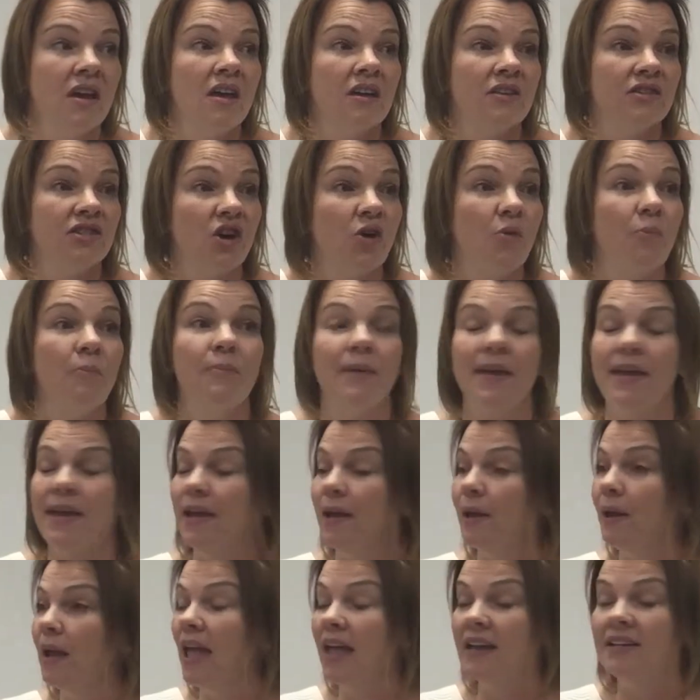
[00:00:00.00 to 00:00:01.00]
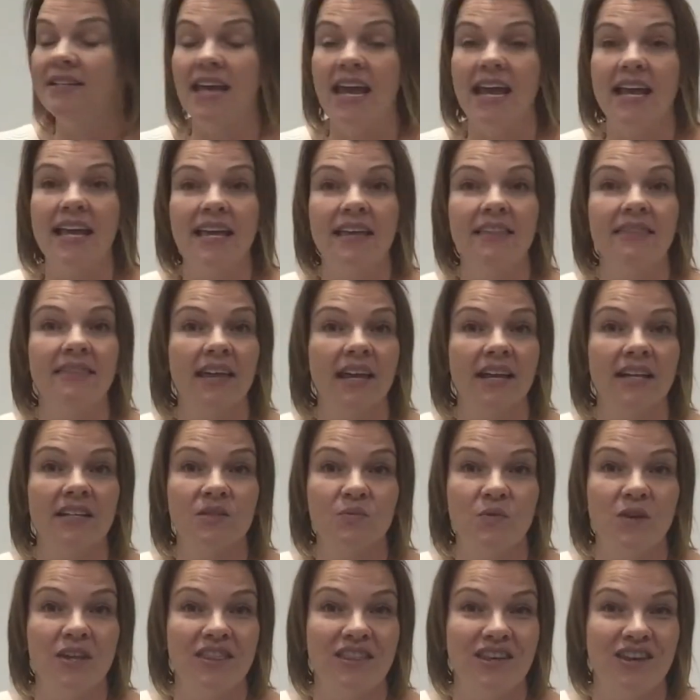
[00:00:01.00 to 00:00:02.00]
So taking things
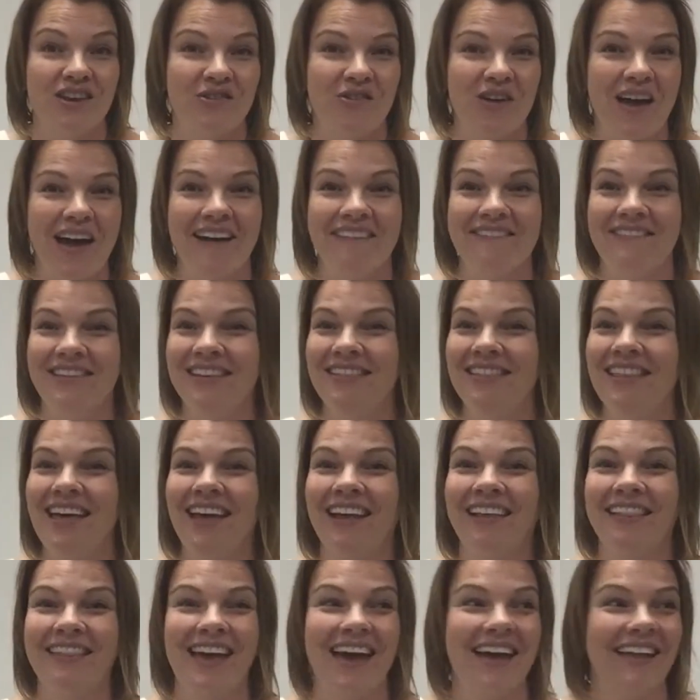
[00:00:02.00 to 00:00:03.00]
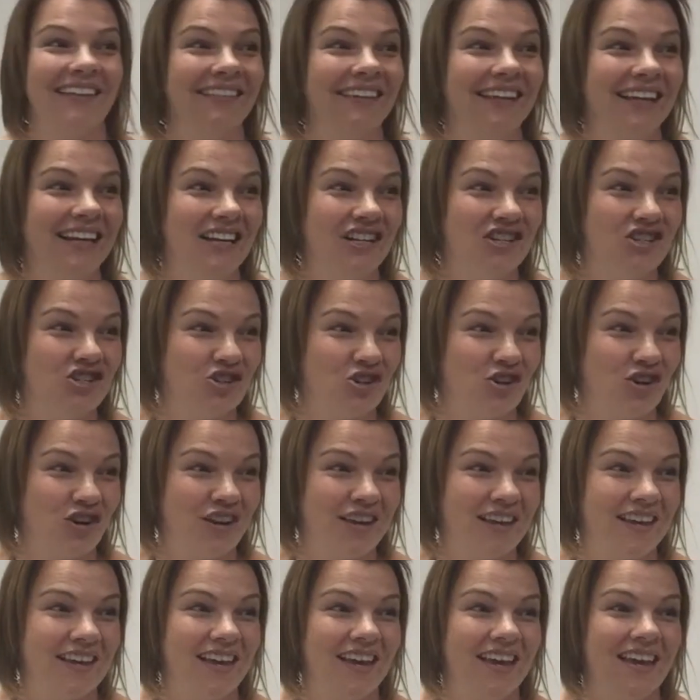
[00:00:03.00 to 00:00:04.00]
with you, having like that lean
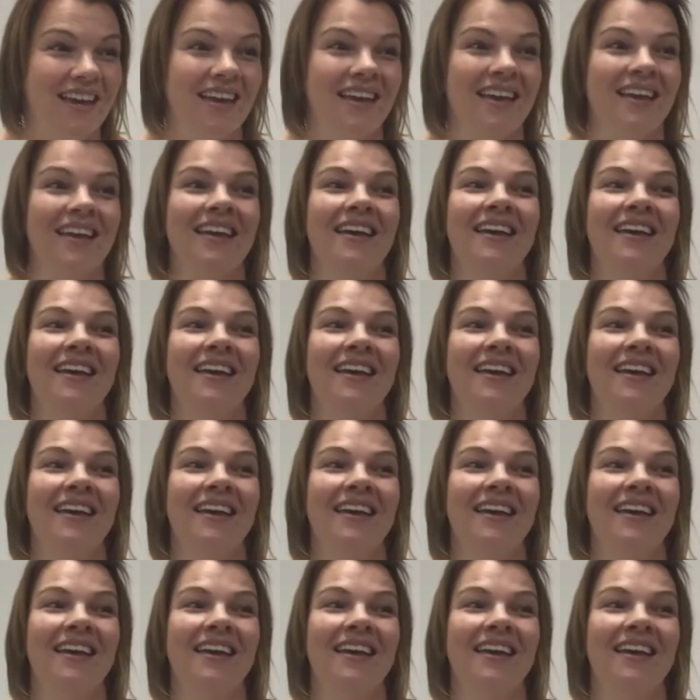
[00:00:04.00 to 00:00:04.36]
jerky,